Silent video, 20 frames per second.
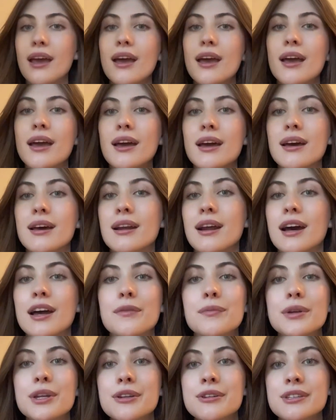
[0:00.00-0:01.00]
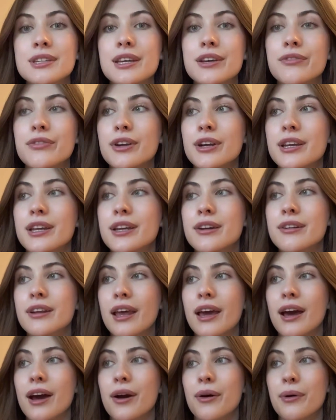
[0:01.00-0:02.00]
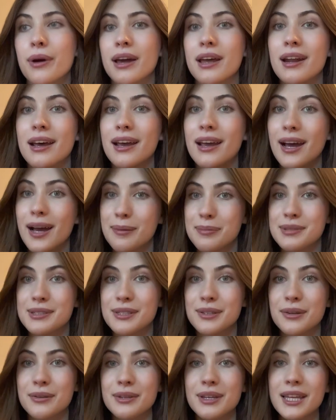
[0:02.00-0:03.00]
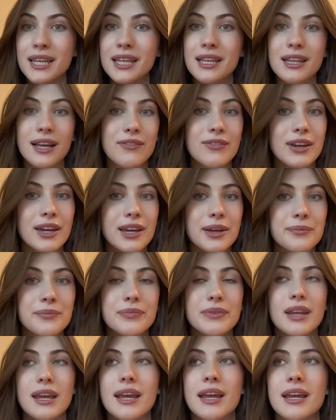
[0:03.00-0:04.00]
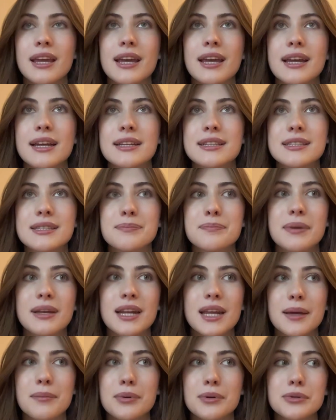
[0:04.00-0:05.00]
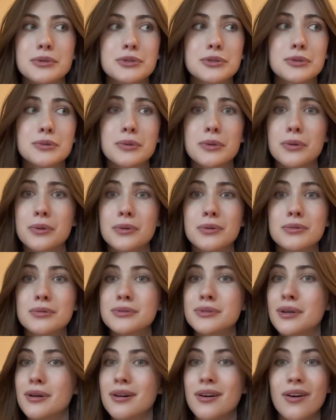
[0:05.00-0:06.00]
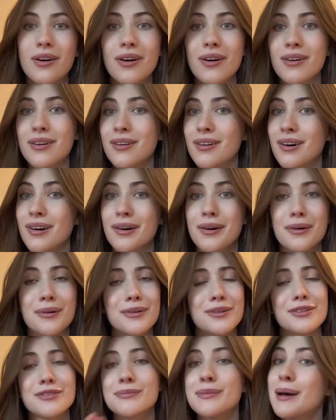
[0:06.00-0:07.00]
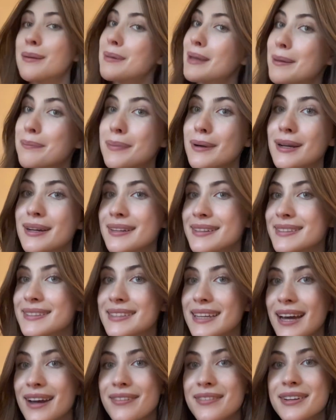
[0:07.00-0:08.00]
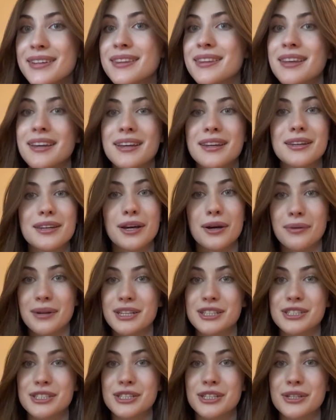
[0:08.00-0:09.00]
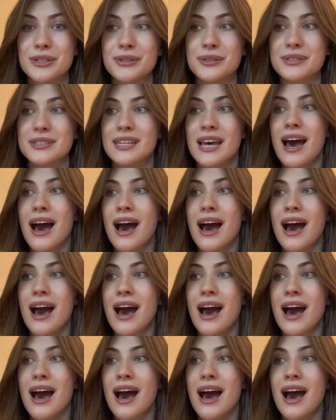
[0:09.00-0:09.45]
And I've been using it for a year now, and I absolutely love it. It's been able to hold all of my papers, everything, no issues.